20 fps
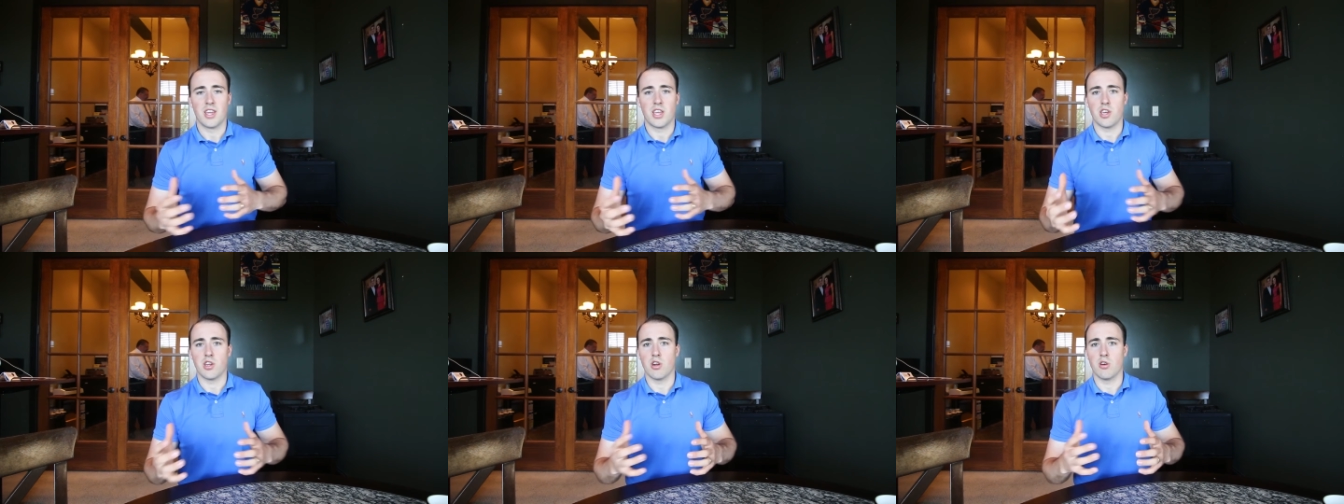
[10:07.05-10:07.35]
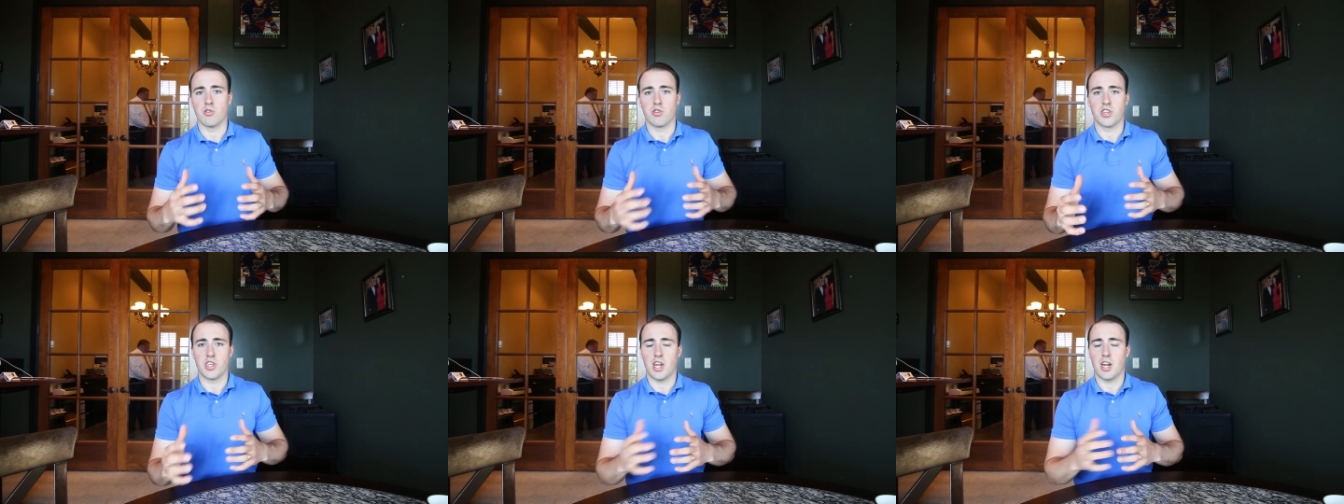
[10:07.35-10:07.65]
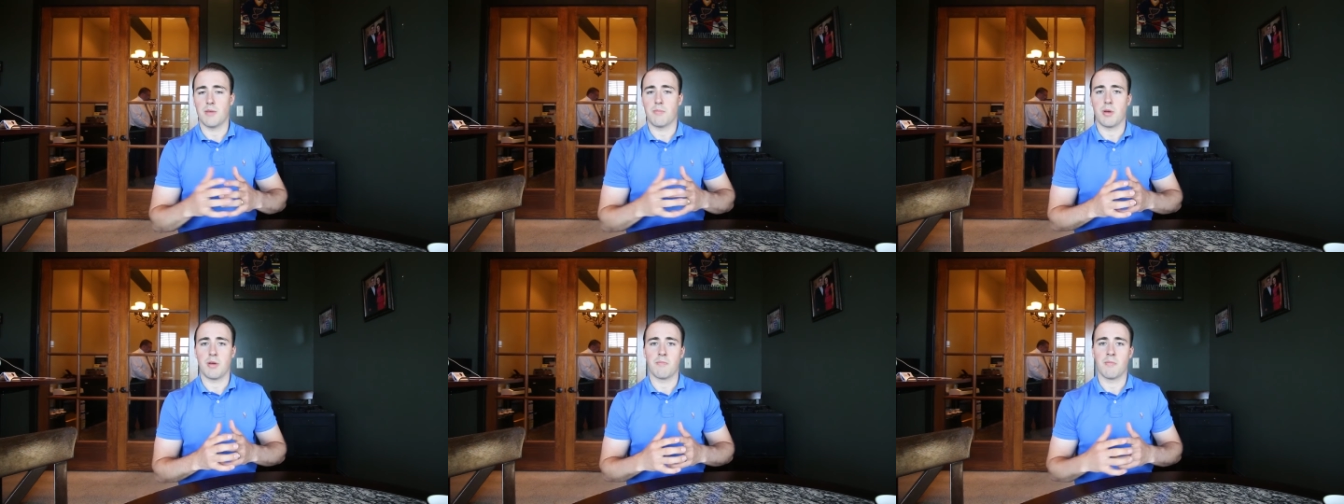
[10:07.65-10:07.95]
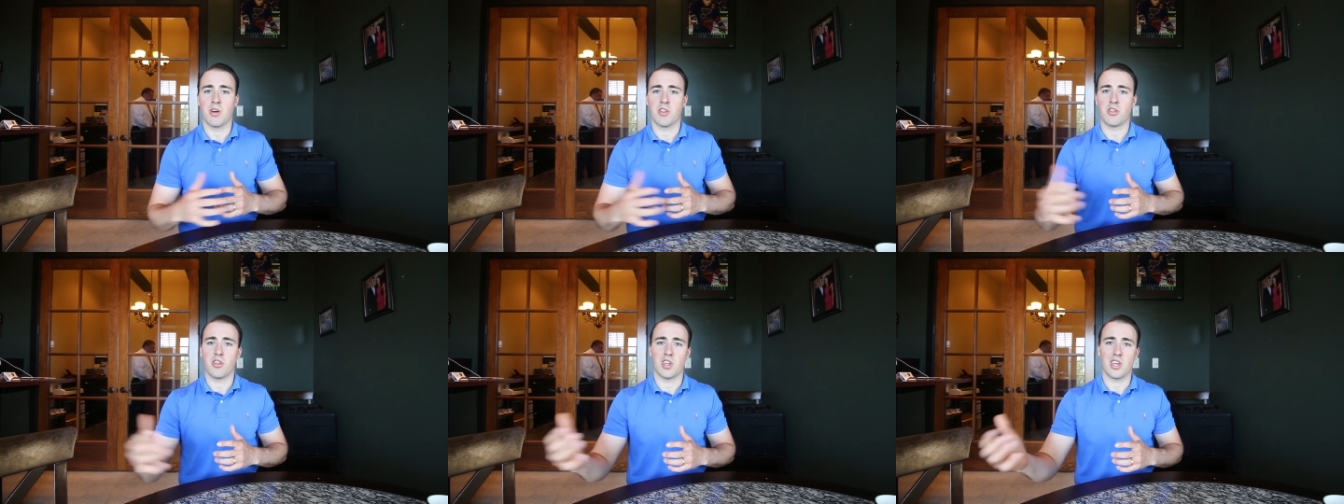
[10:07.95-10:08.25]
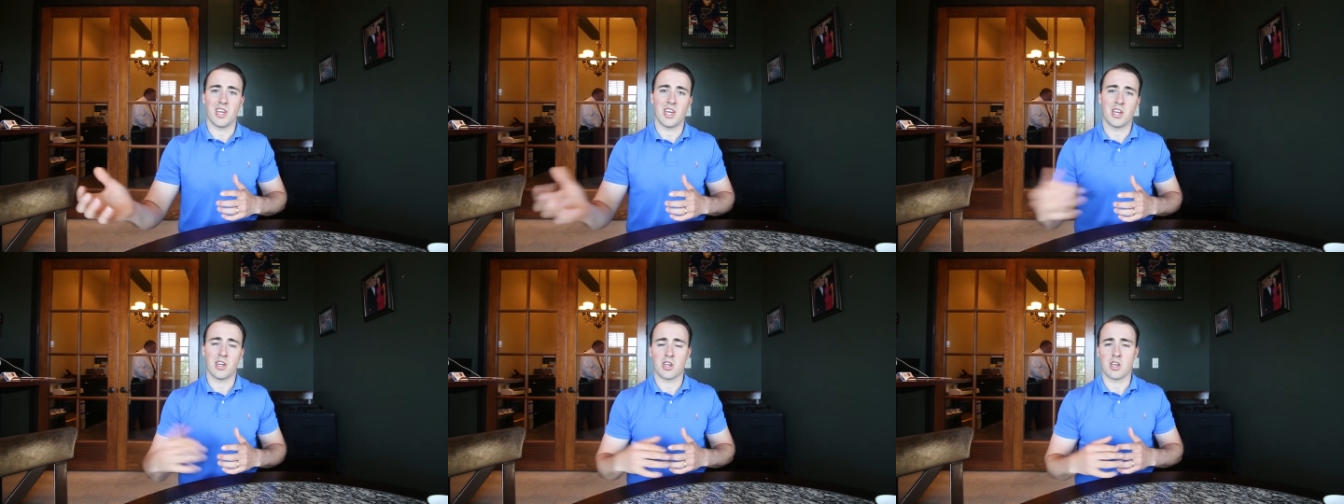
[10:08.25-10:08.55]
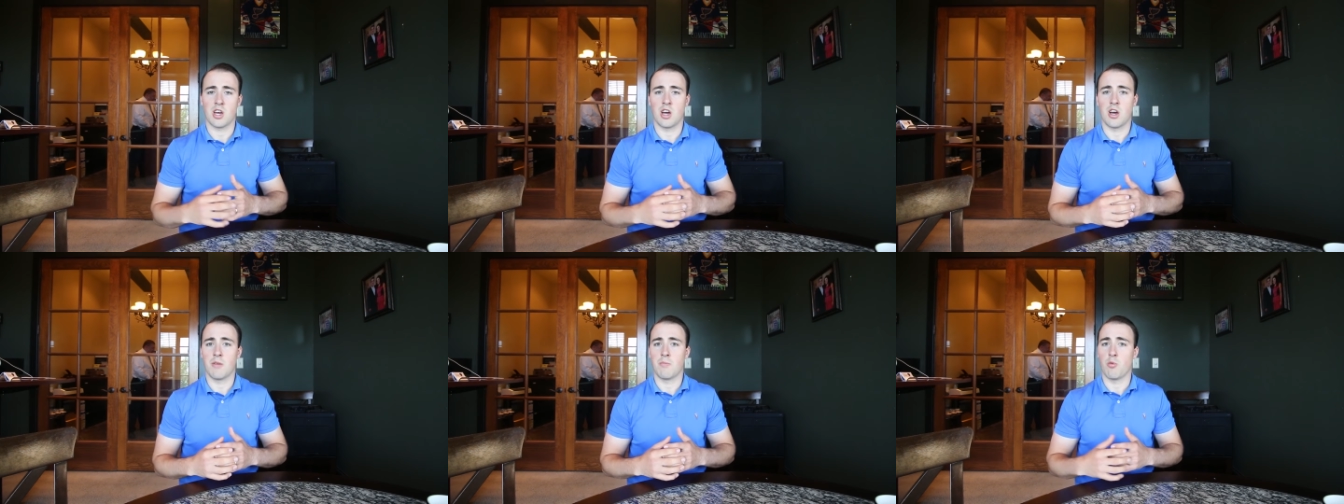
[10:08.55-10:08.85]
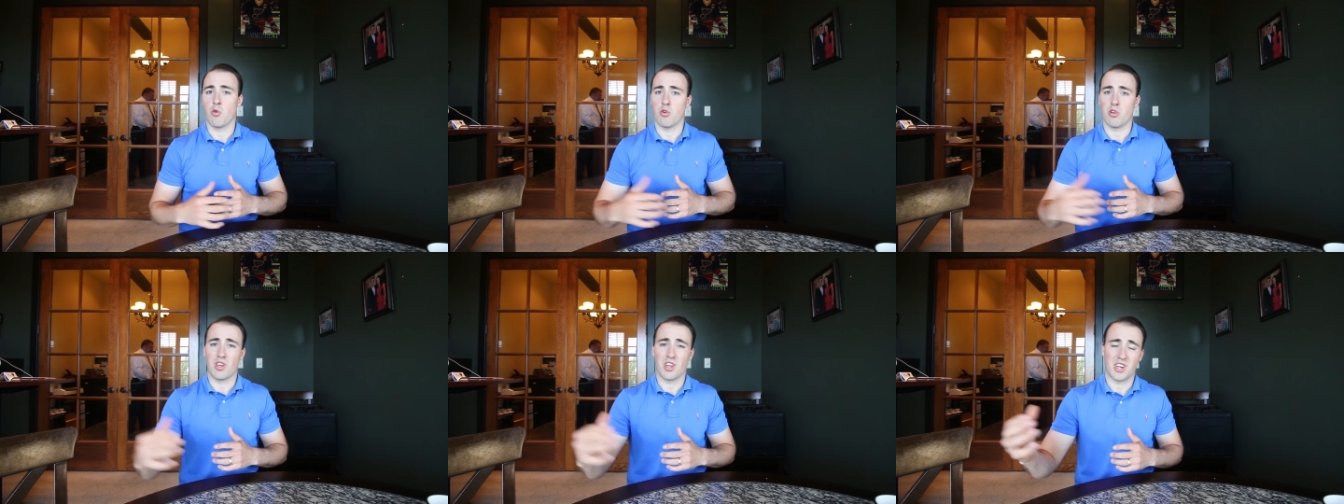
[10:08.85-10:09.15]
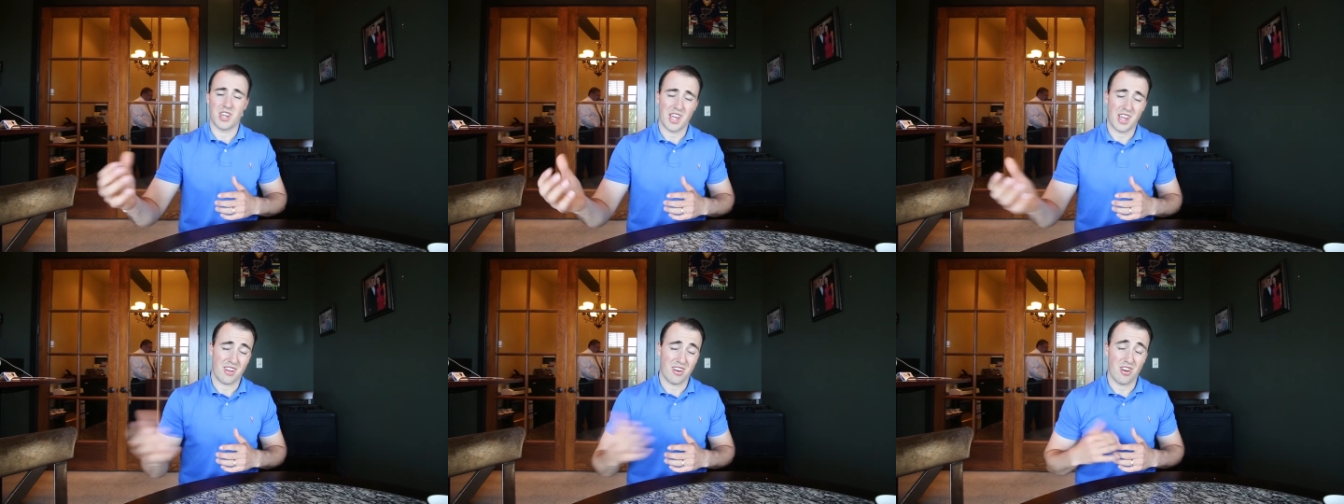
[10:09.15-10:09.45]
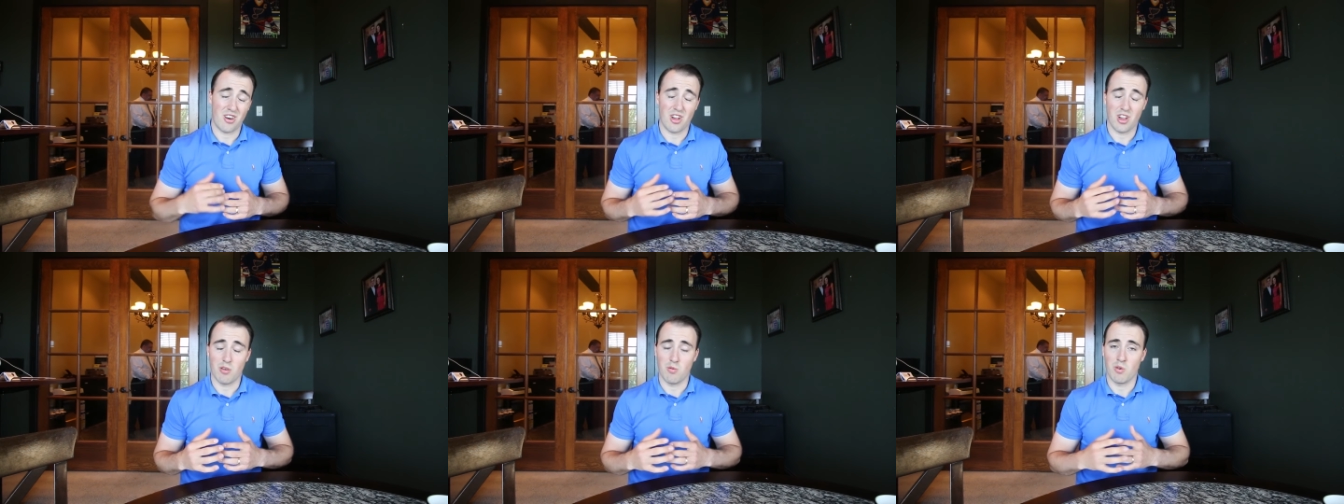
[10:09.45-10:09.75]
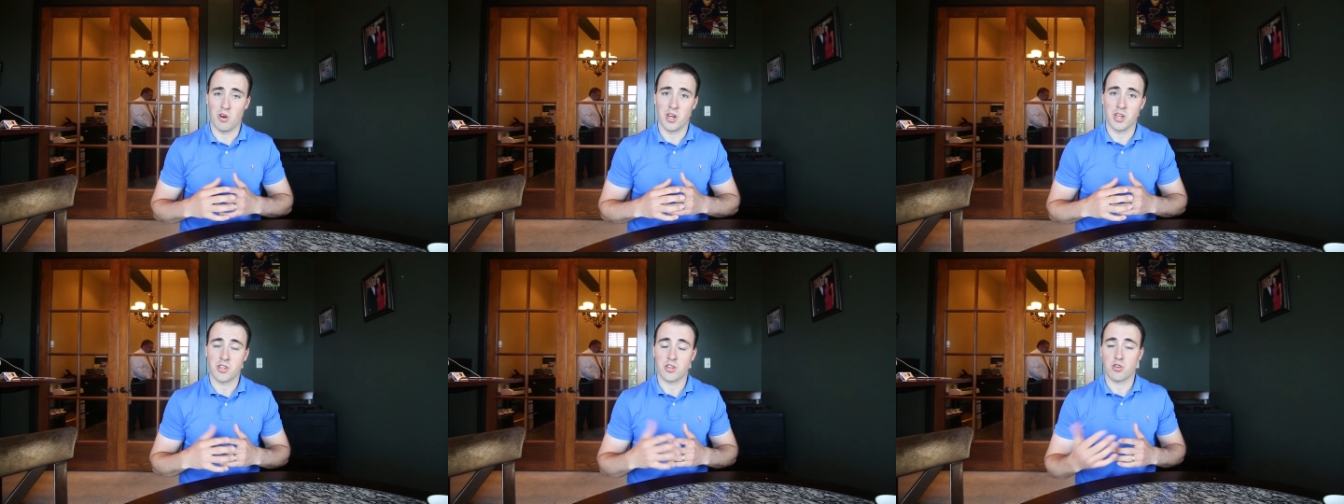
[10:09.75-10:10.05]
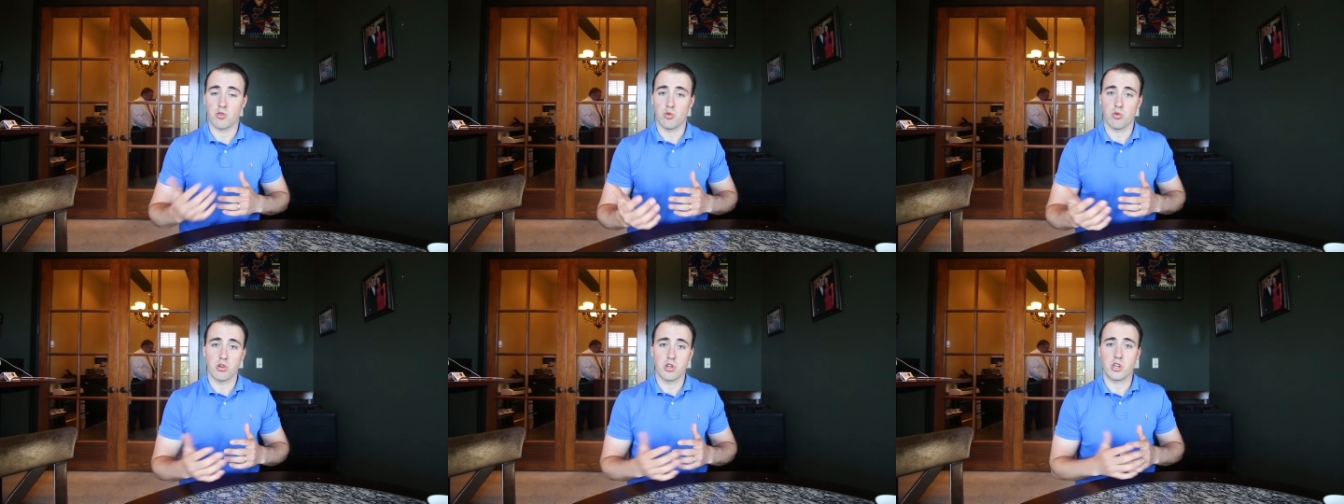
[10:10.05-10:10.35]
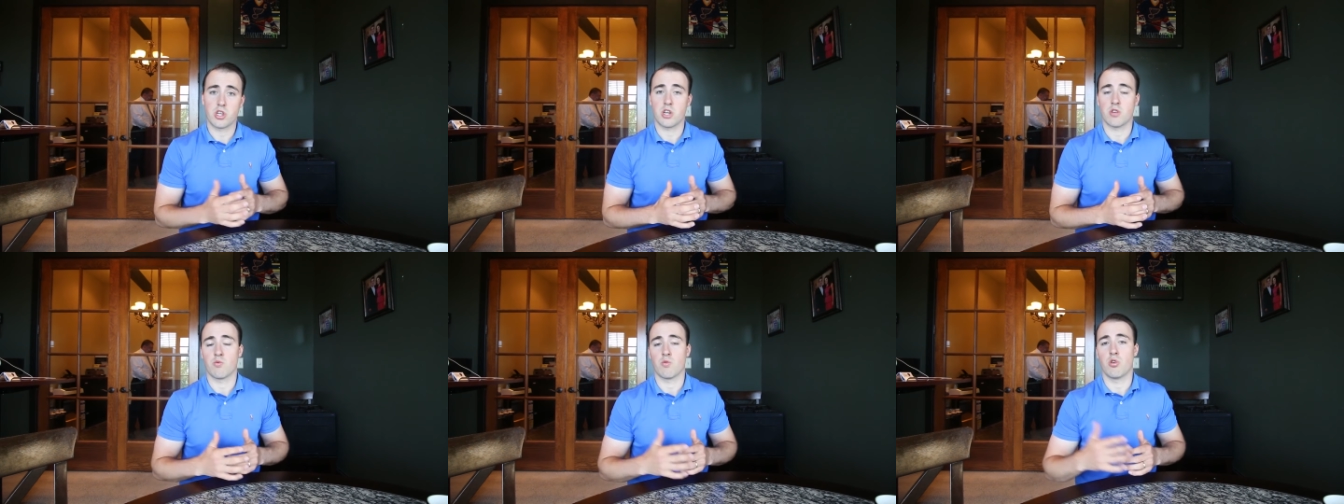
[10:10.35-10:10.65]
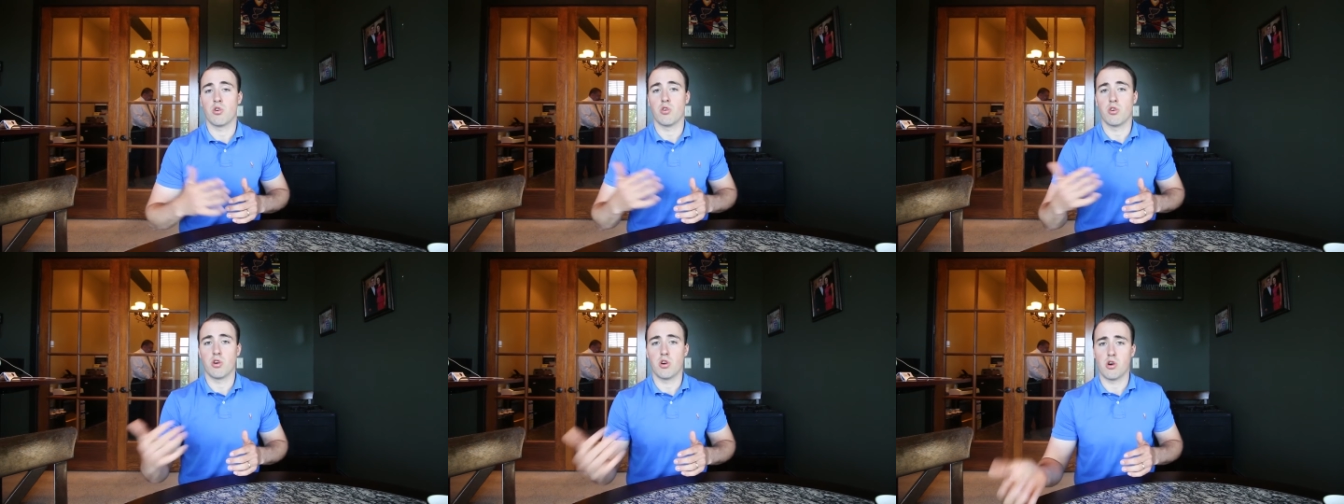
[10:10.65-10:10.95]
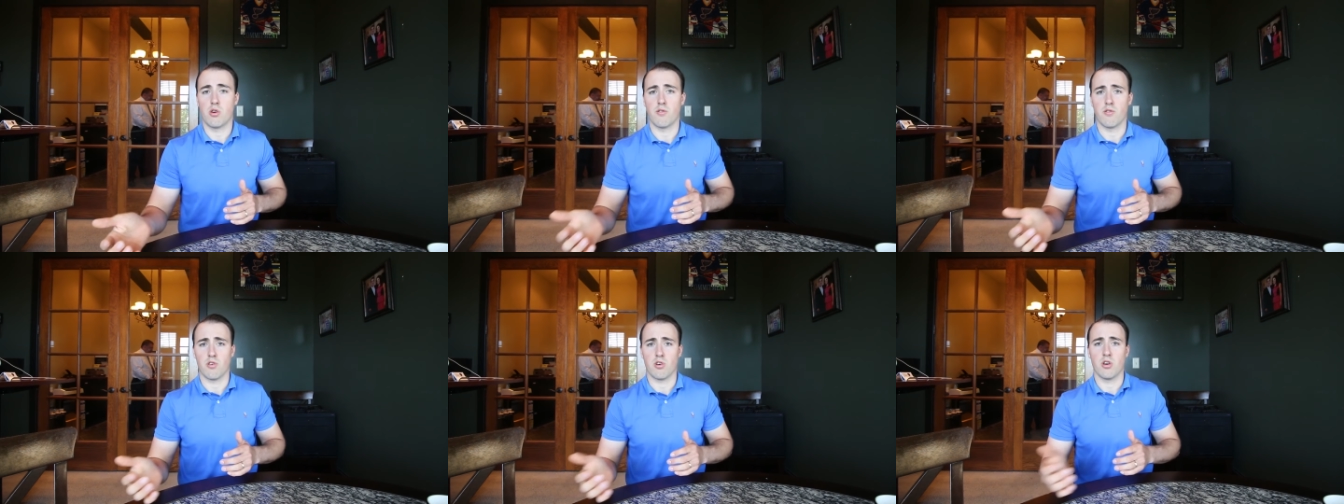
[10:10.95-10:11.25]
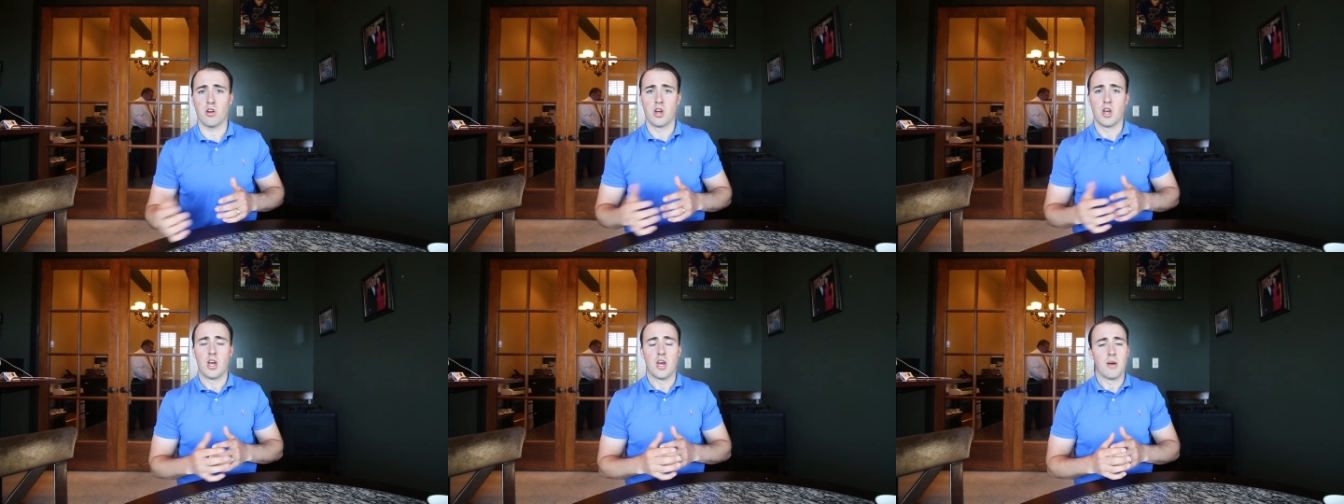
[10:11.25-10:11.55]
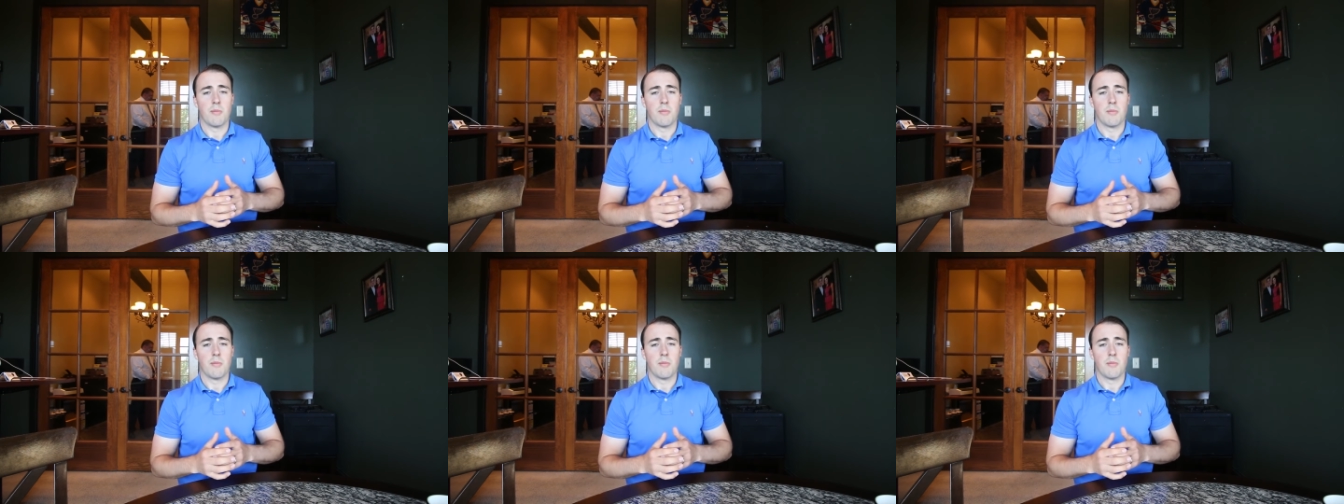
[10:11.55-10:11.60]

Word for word: you know, set up a monthly income, or you can take it all at once, or you can roll it over.